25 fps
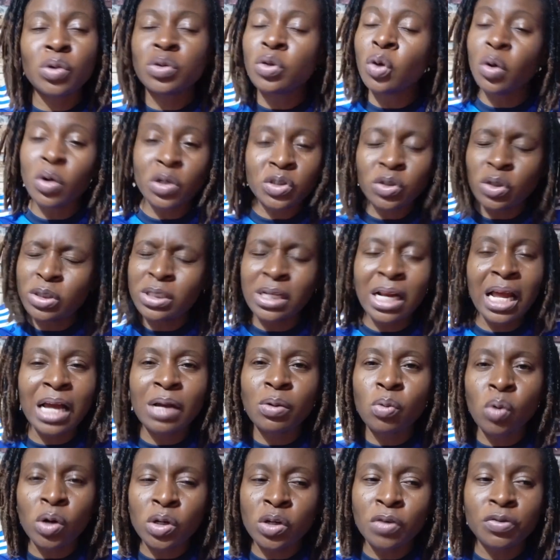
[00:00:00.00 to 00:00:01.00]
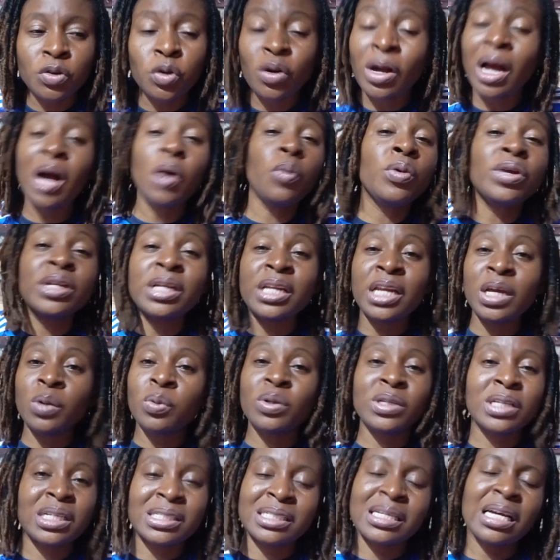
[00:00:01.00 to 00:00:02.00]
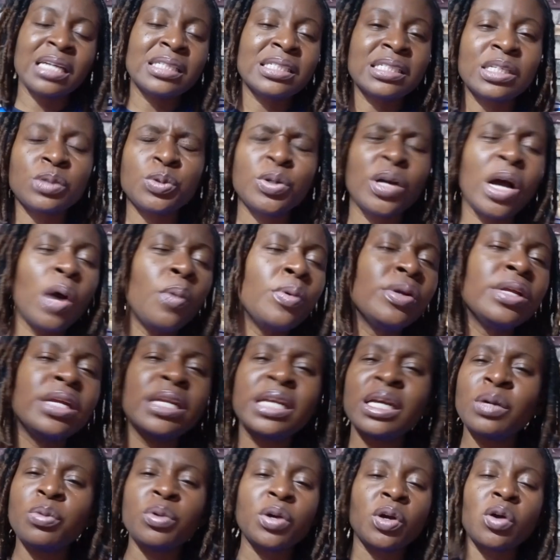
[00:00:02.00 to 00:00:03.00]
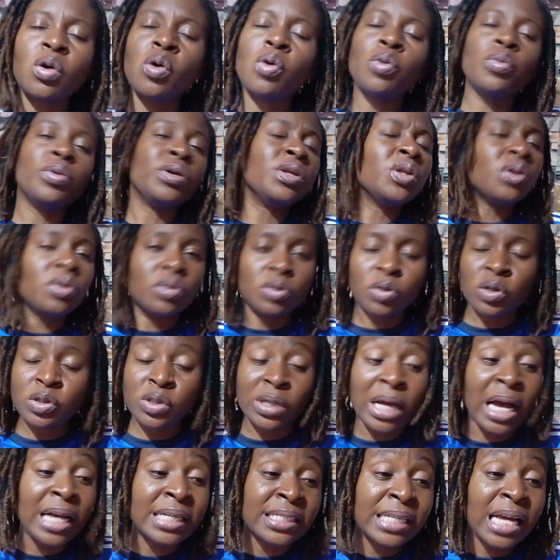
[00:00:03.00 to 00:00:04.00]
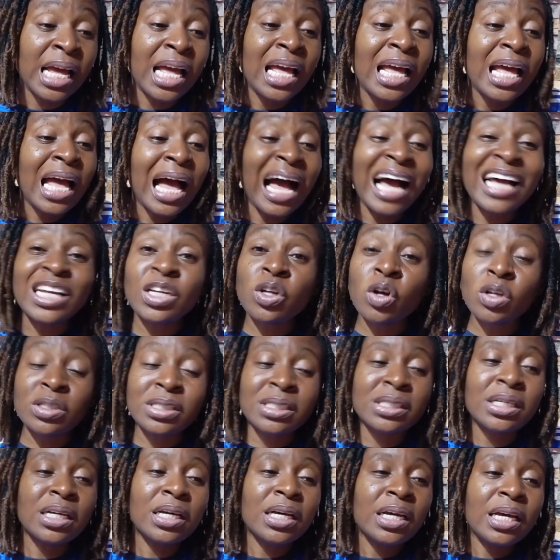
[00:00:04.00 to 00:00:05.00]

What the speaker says: No, it's just like World Cup. You can't win the league with the Sanchez. You can't win the league with Kobe. No, those guys are not.